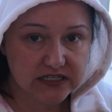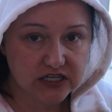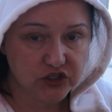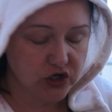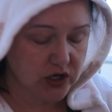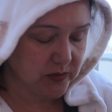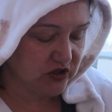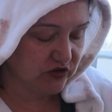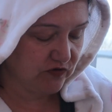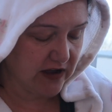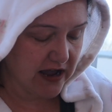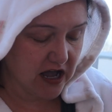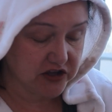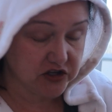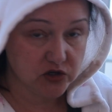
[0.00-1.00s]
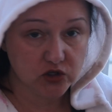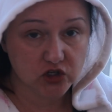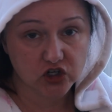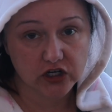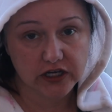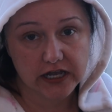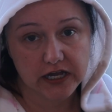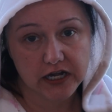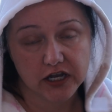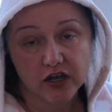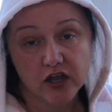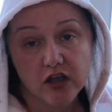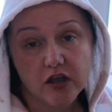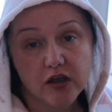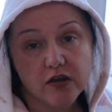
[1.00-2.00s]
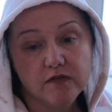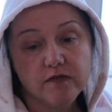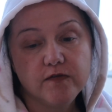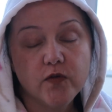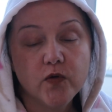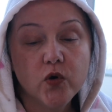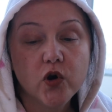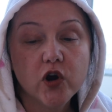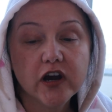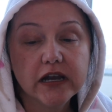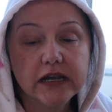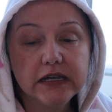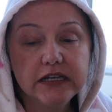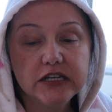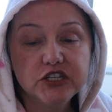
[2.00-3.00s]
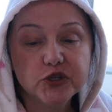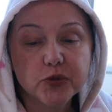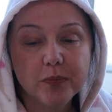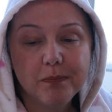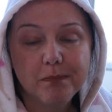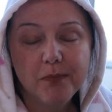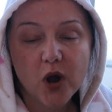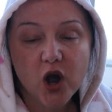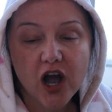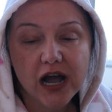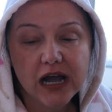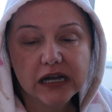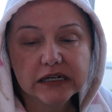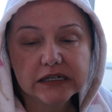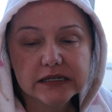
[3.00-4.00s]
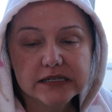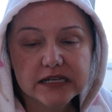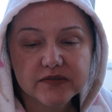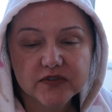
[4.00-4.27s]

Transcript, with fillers: it tells you how much value you're getting for each box.